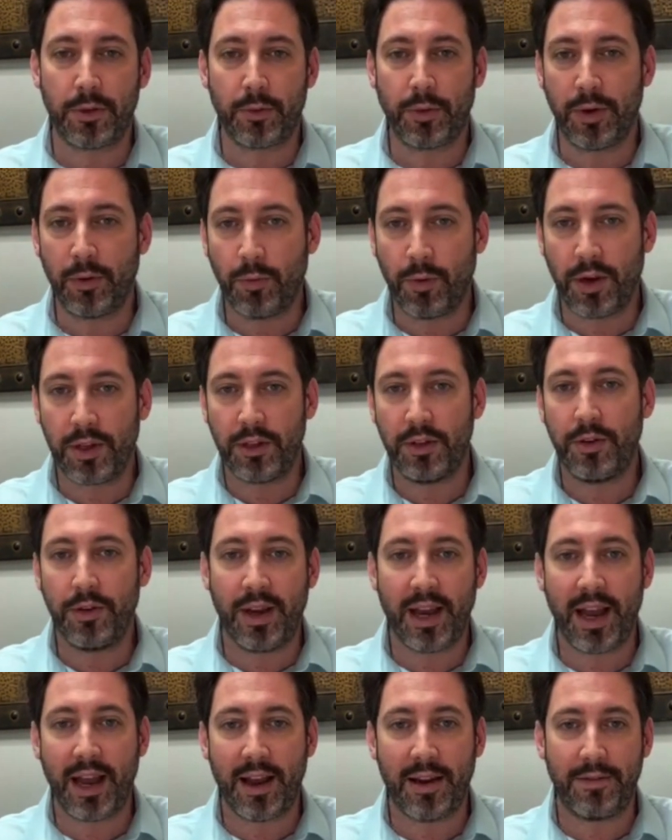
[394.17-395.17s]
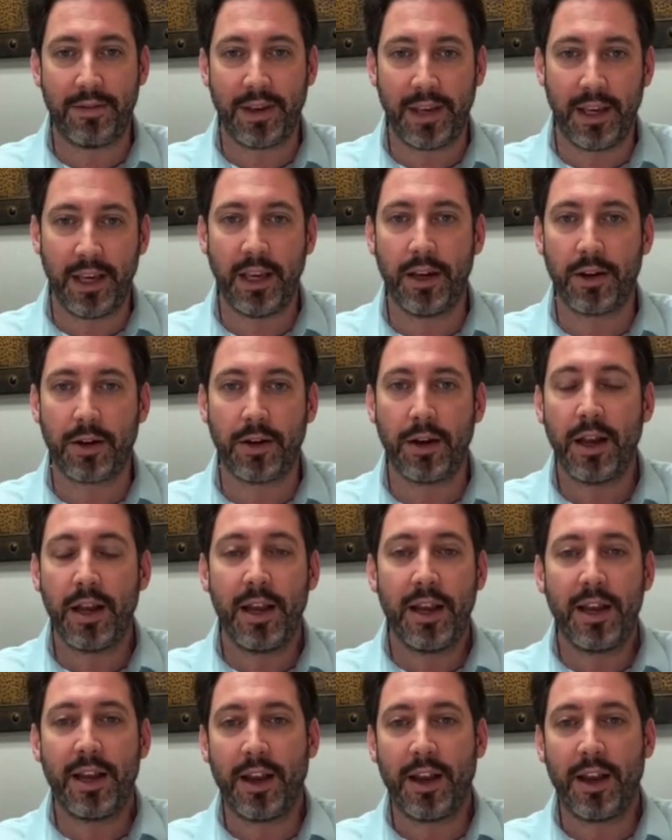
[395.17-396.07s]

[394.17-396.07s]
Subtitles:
between what you have here